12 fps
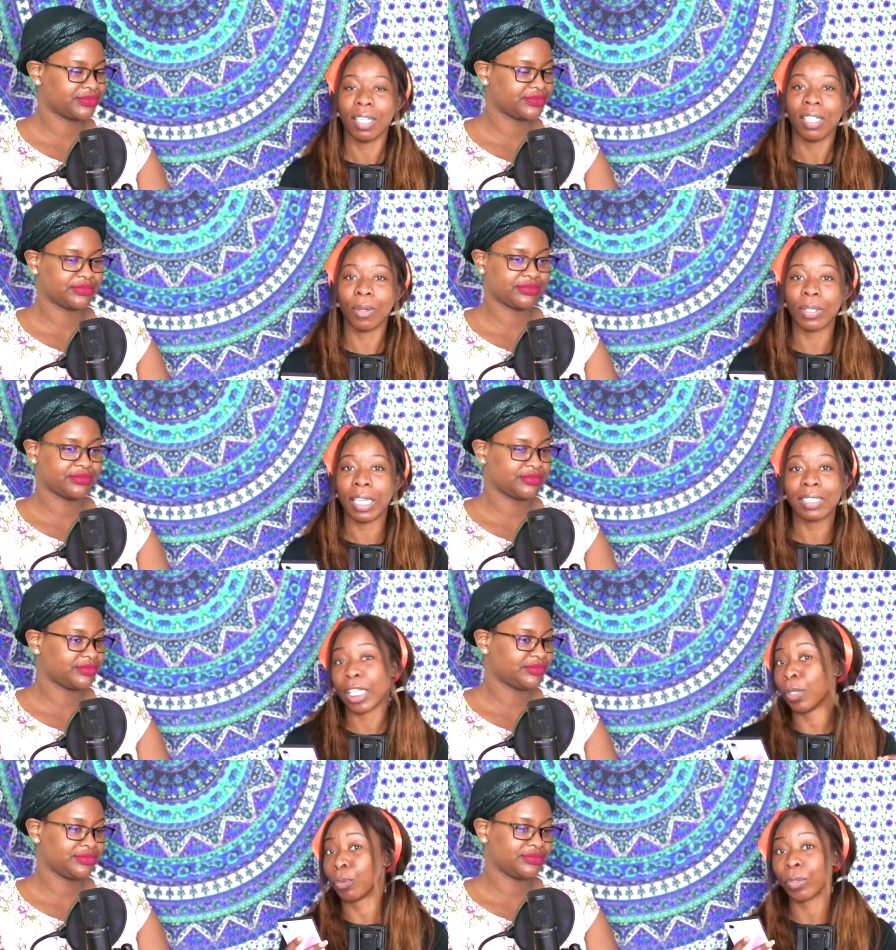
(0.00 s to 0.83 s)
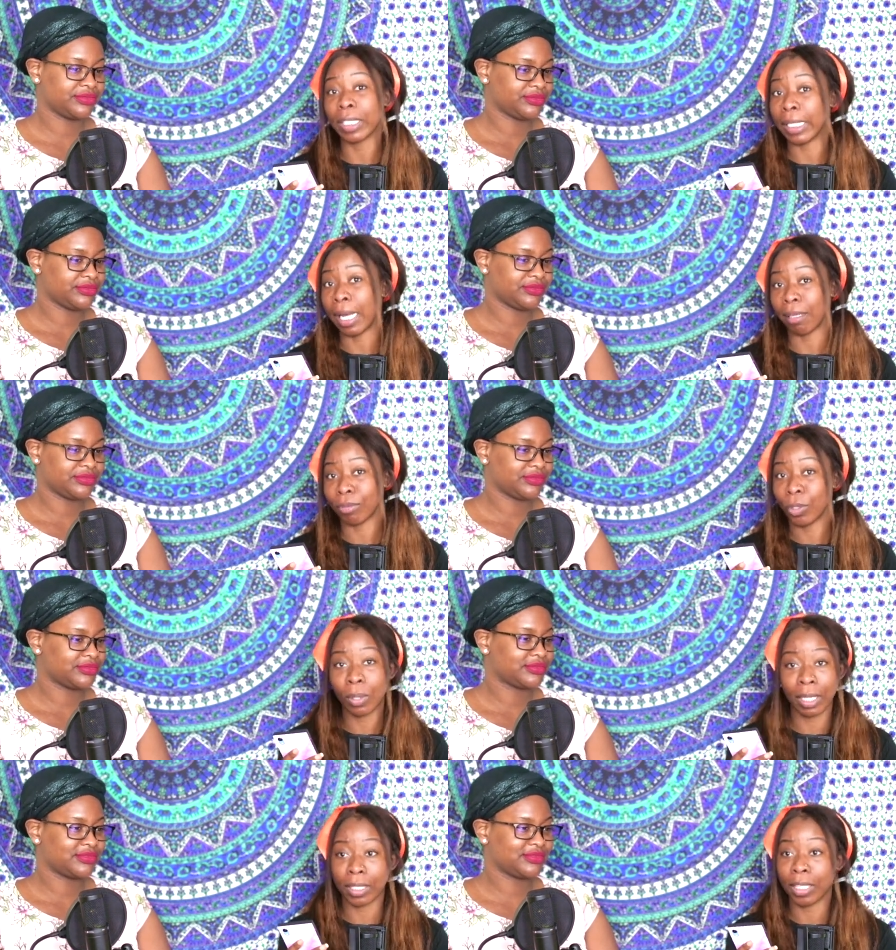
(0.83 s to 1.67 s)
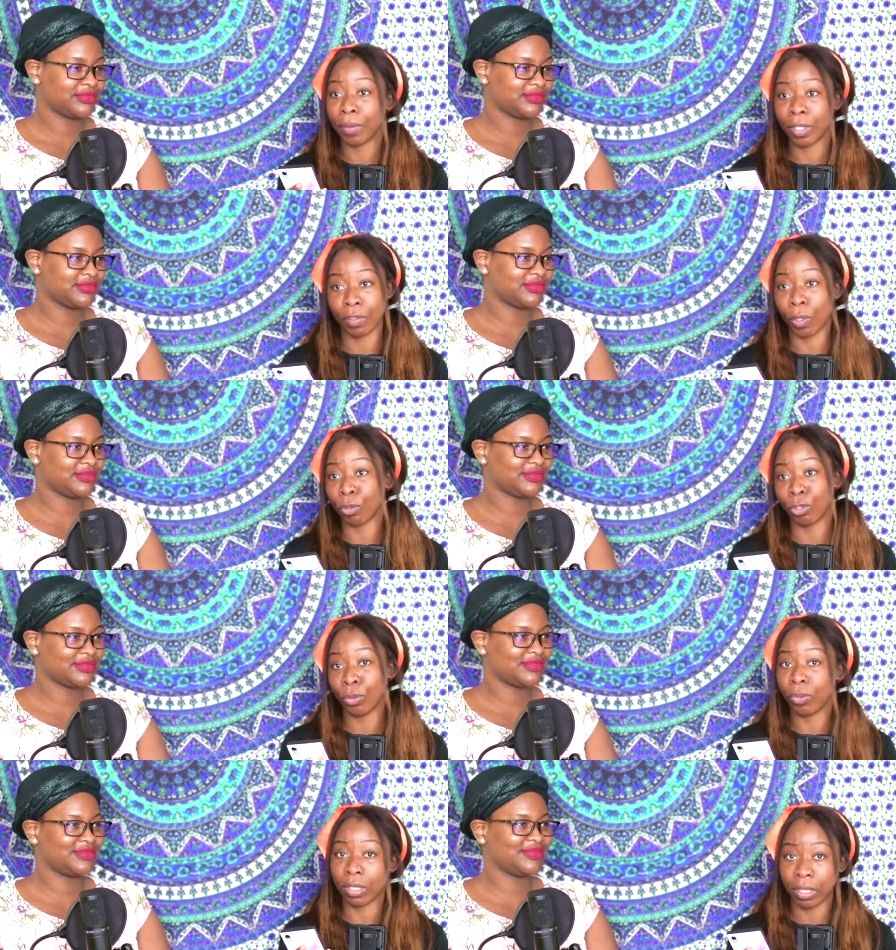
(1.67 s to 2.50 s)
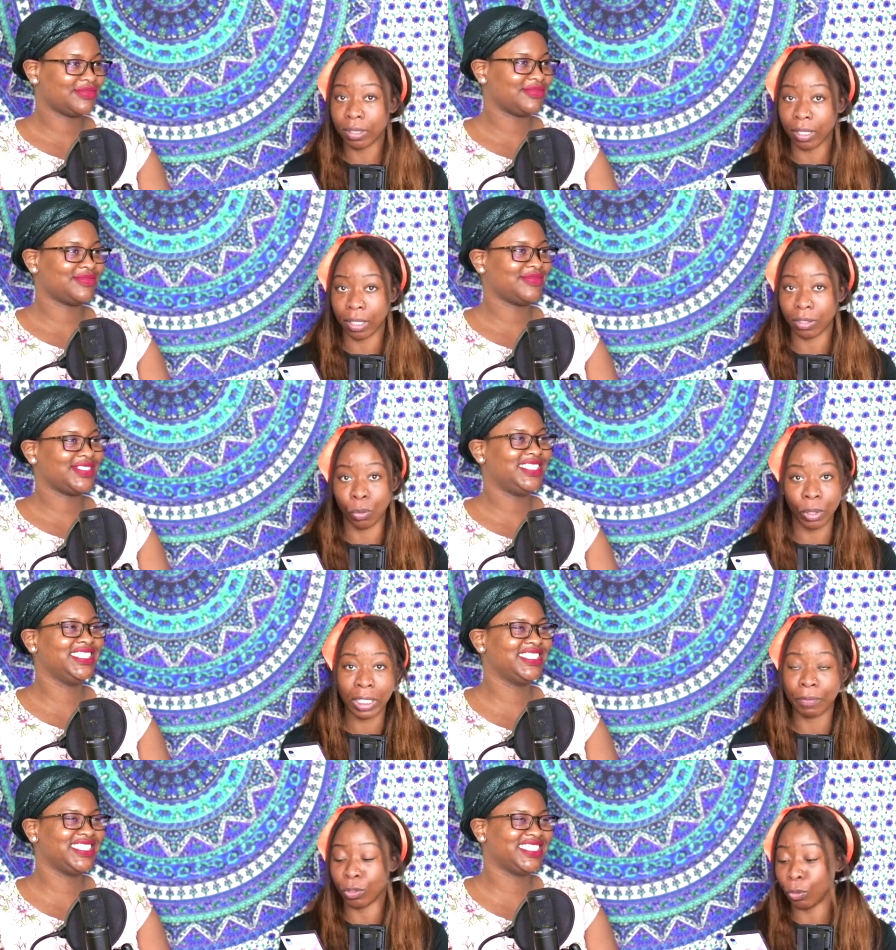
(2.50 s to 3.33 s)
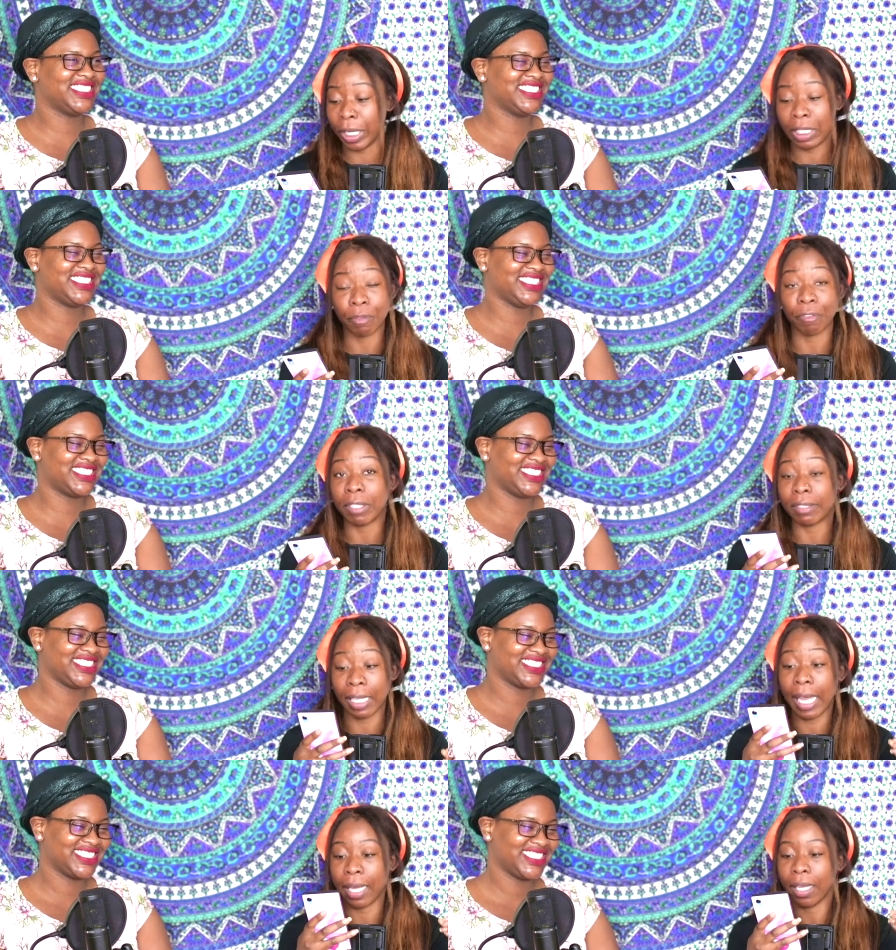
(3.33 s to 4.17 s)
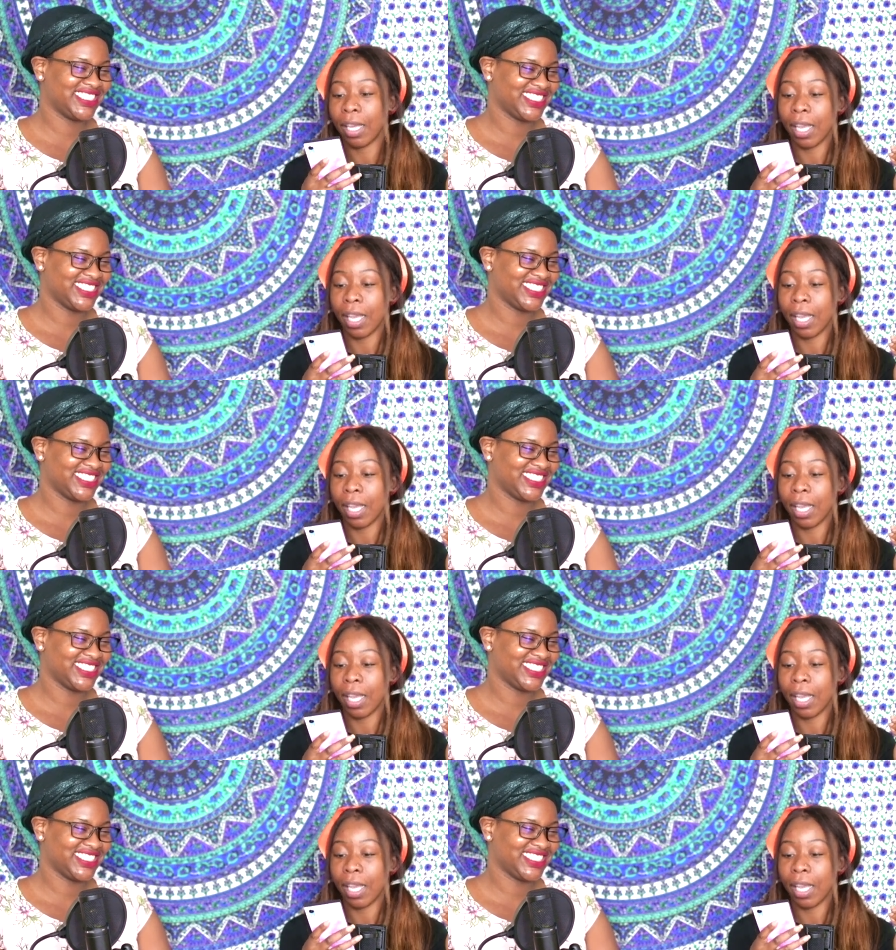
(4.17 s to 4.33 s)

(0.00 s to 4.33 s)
Speaker 1: Okay, it's like a root canal. You're gonna have to get rid of the whole tooth in this case. You can't even you can't even fix that.